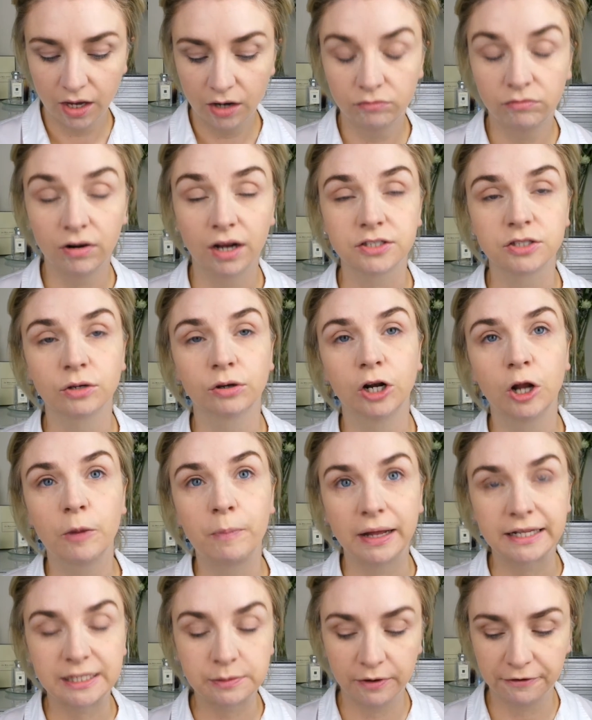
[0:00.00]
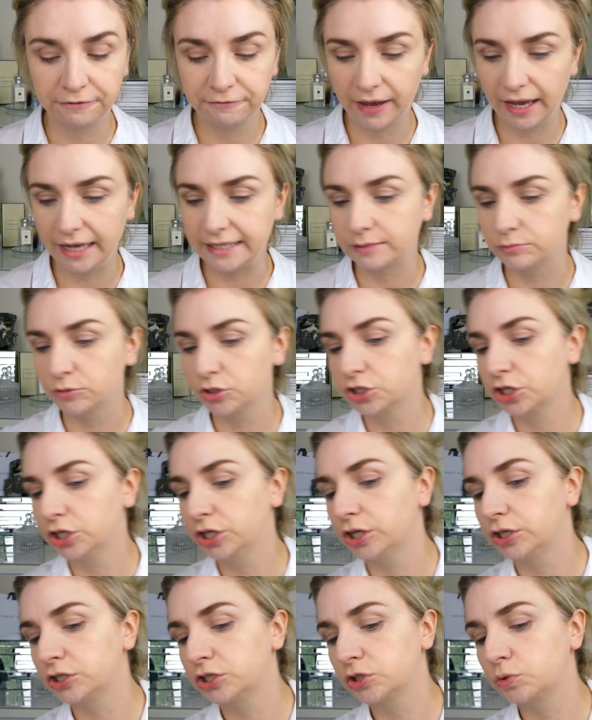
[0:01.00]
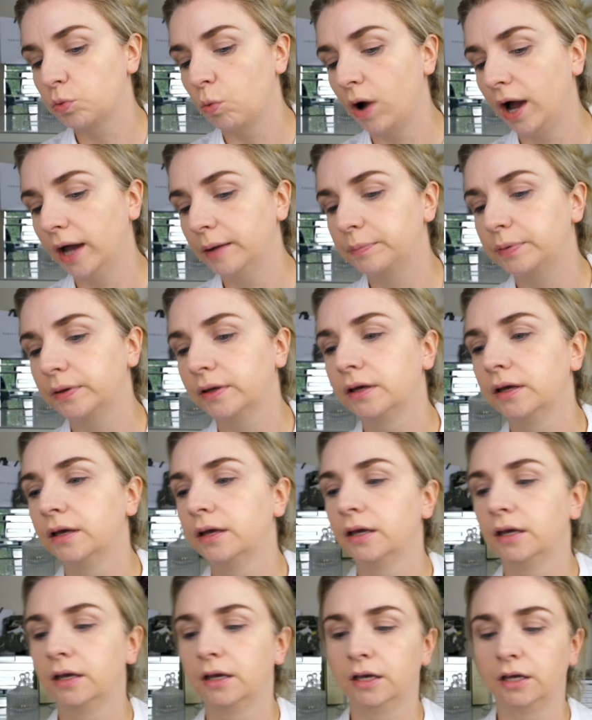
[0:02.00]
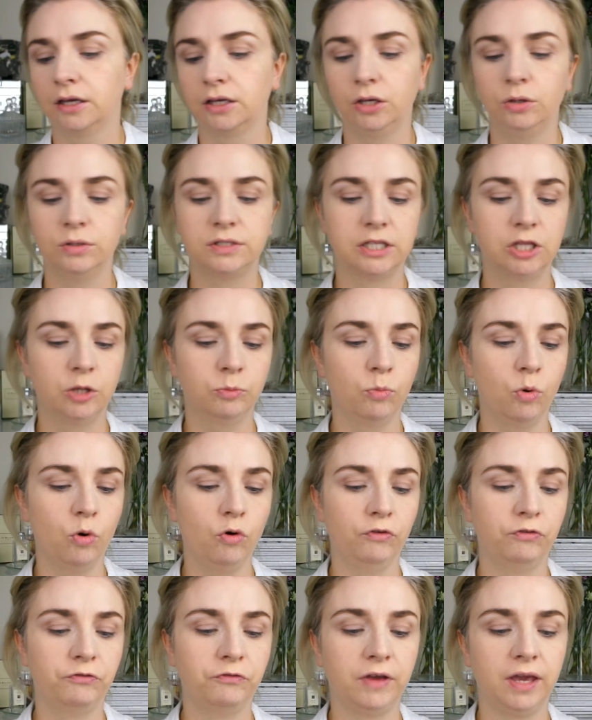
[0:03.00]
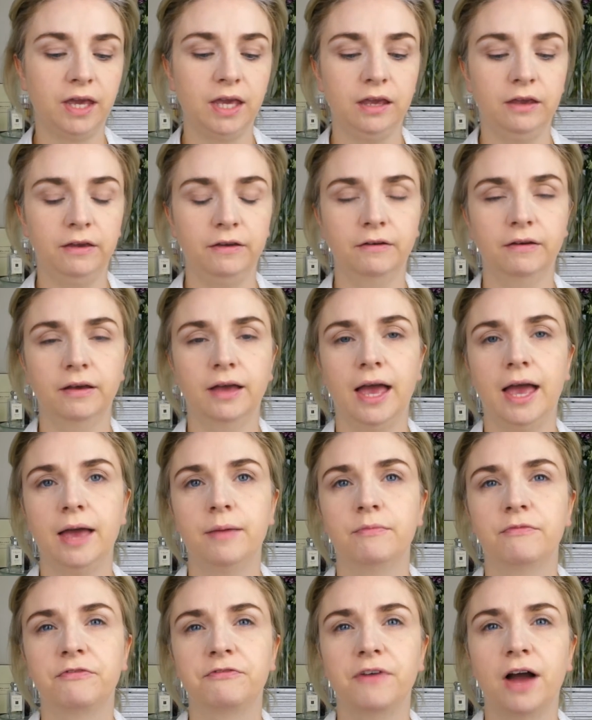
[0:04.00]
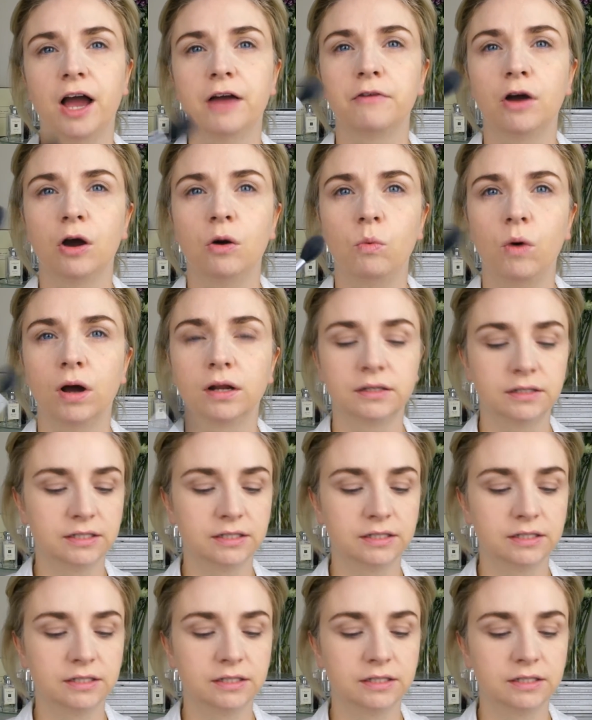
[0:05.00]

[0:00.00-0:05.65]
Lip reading: Right, so I'm going to go back to my face. I'm just going to swipe using the Morphe M501.